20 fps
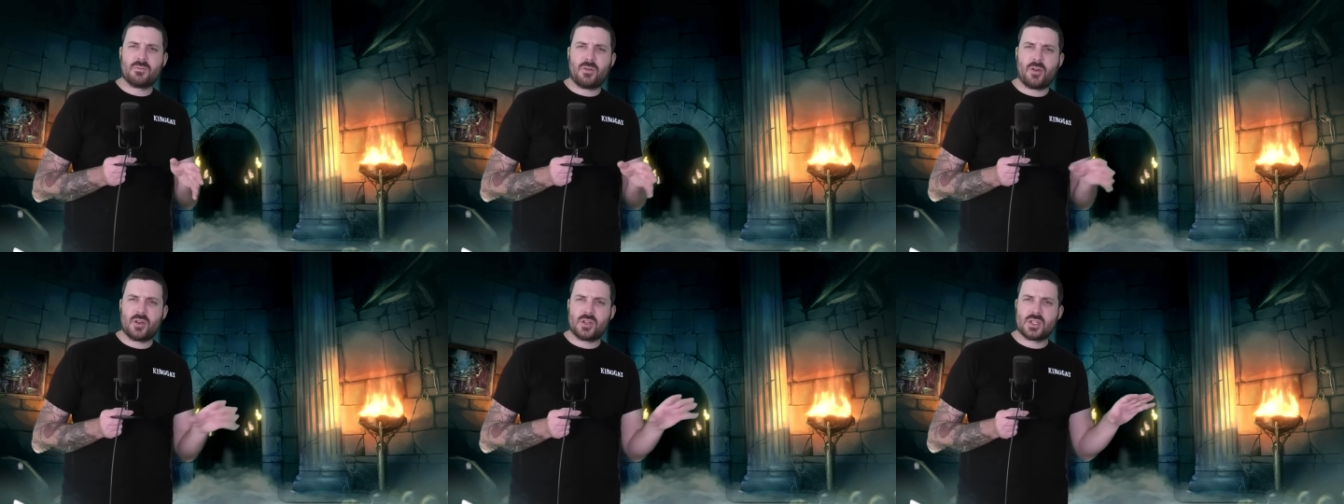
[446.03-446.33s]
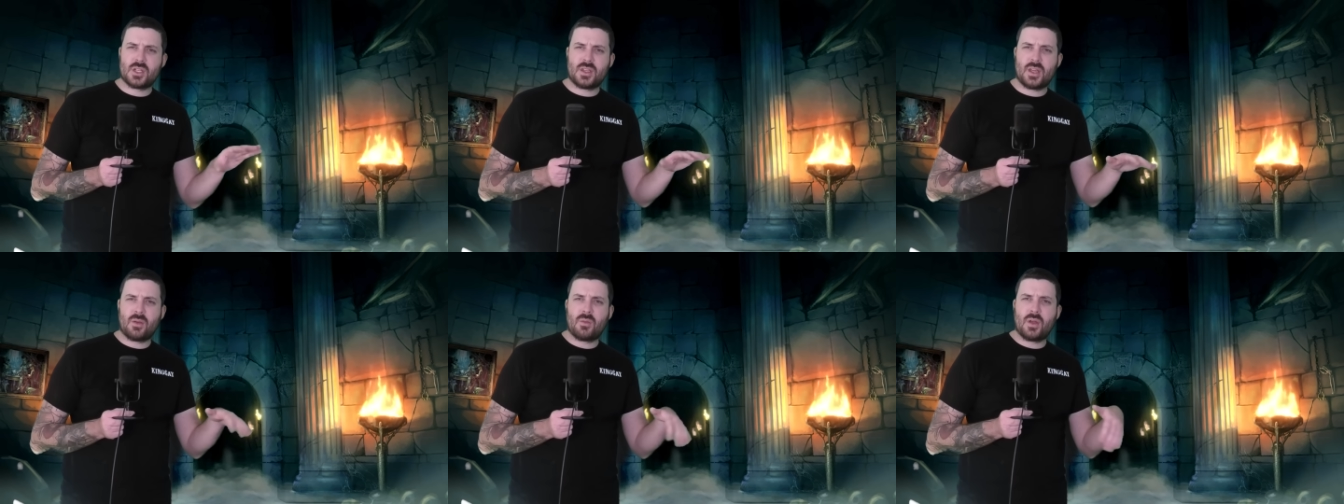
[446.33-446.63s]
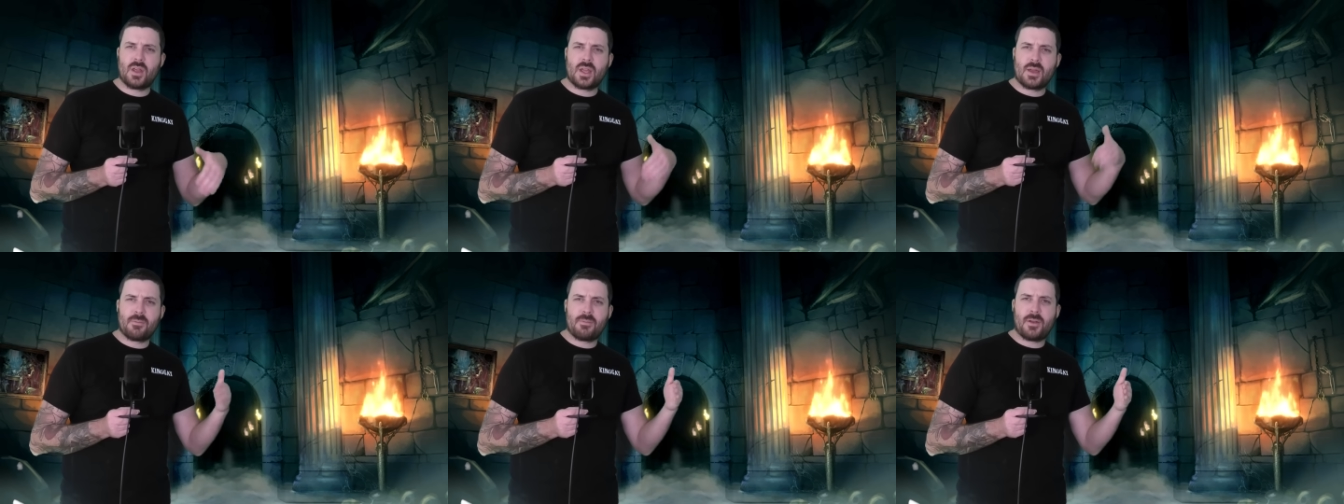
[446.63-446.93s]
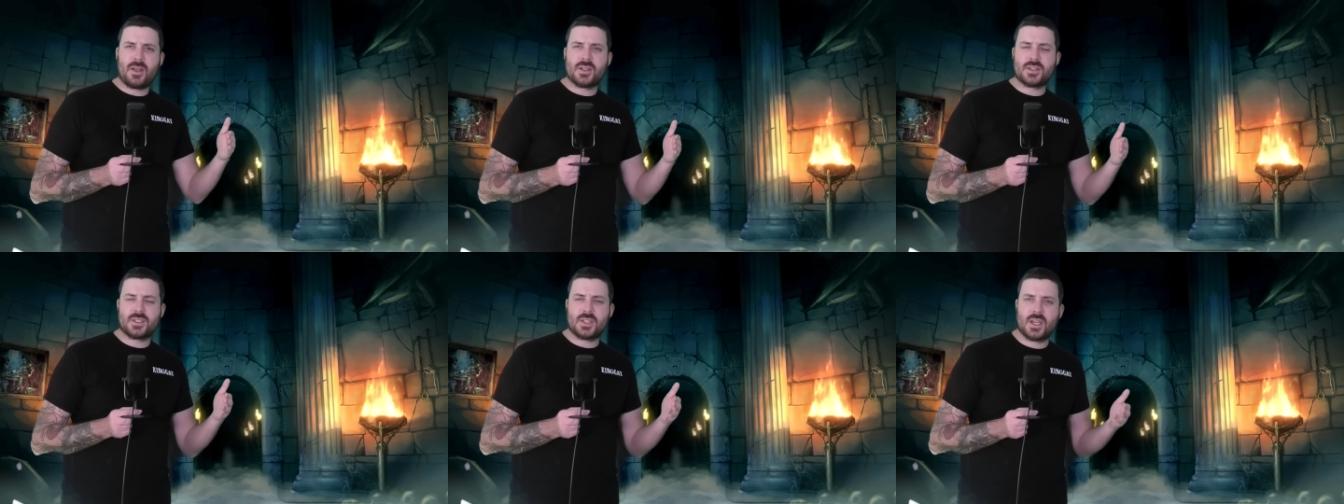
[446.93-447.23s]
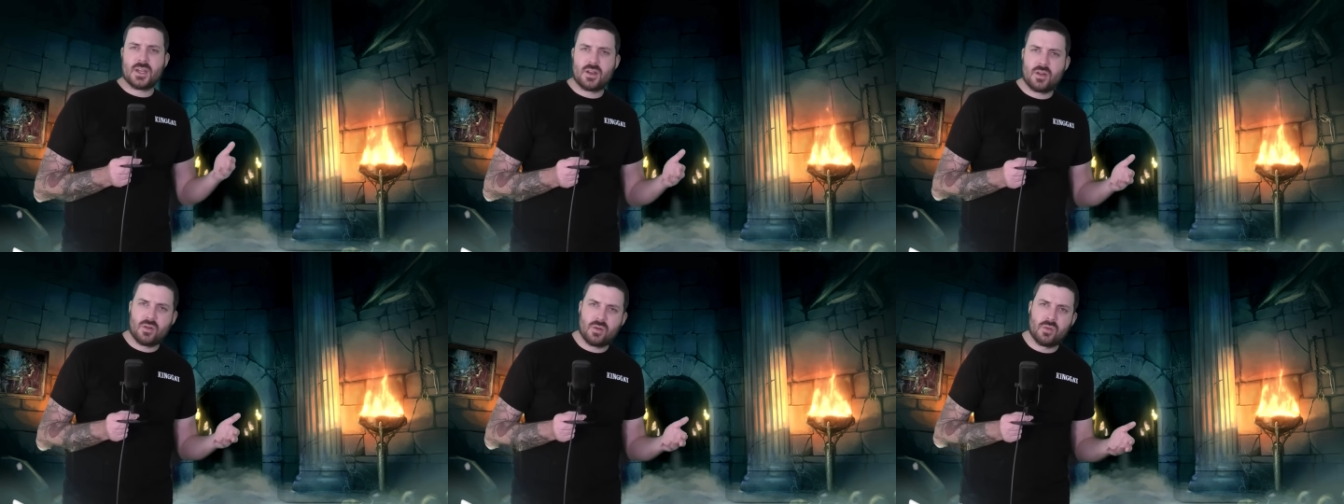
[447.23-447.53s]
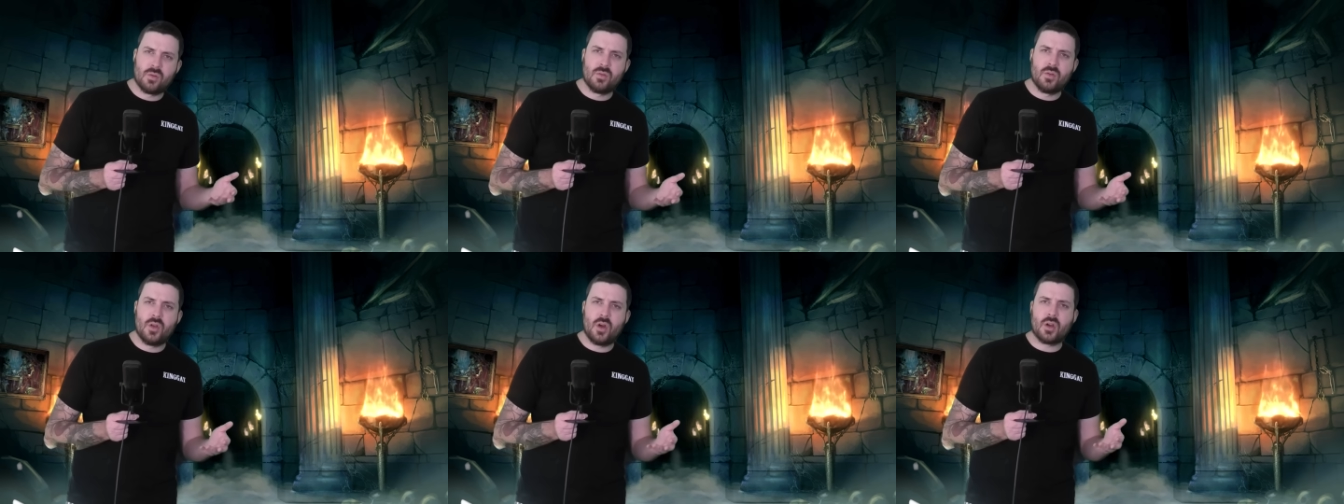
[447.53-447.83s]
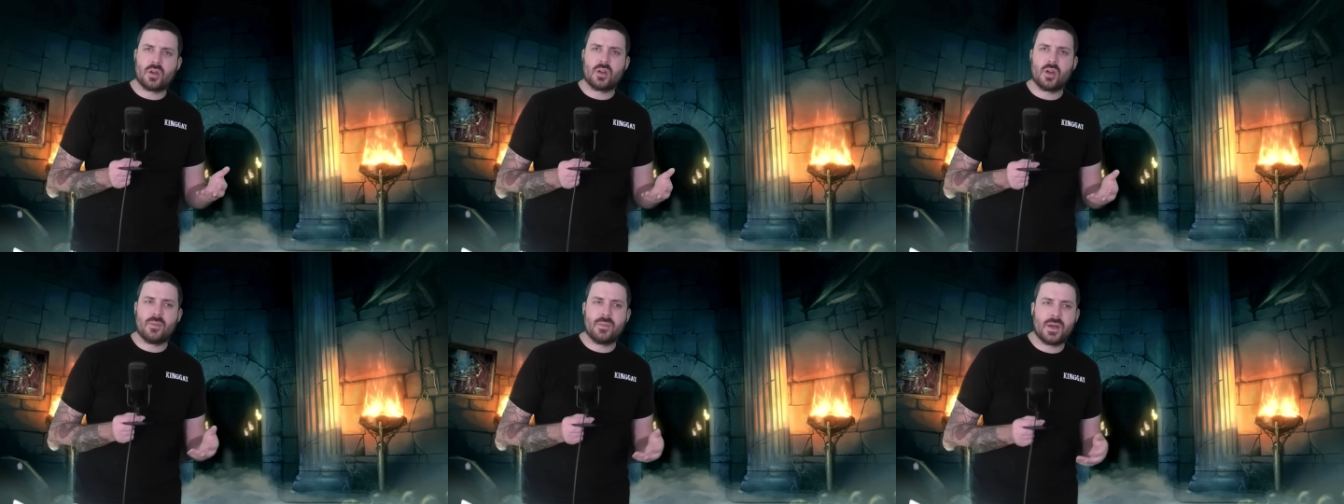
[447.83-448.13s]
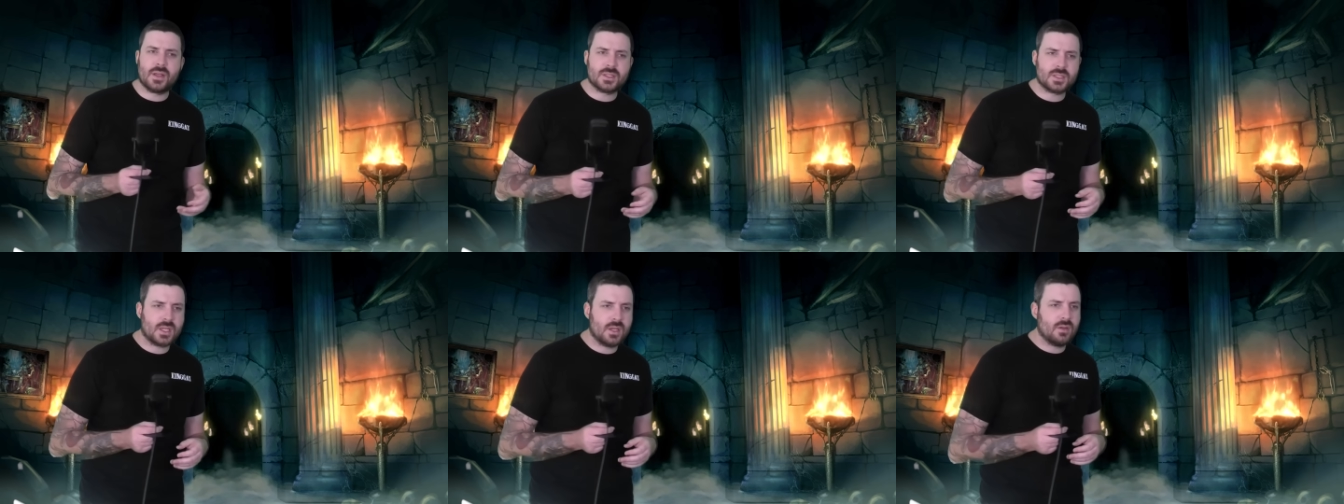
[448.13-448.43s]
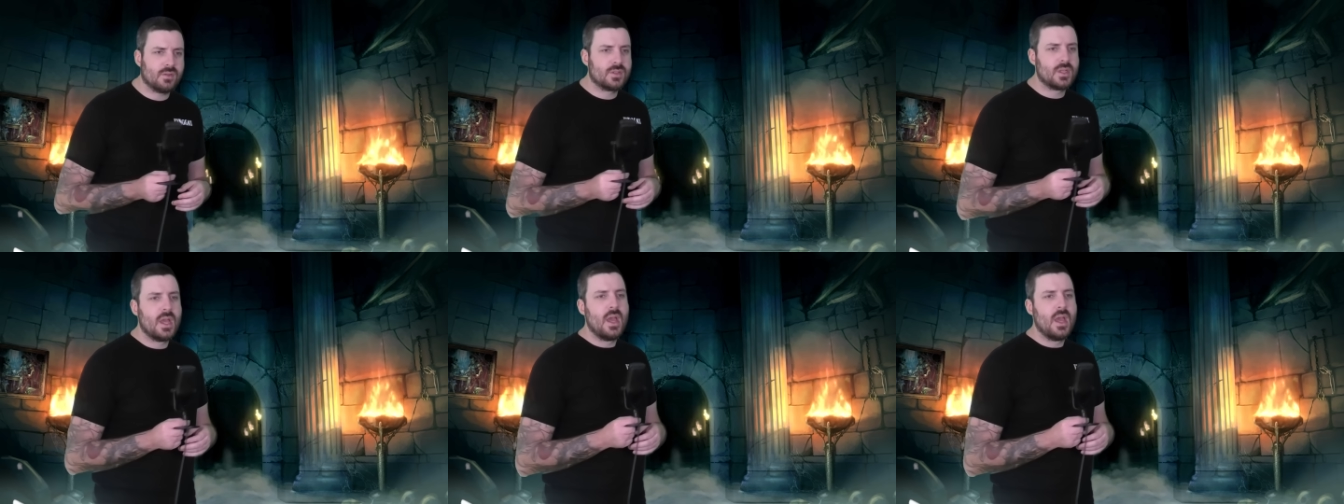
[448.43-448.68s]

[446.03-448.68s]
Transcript: prodigy thing where you get plus 10 in all non-combat skills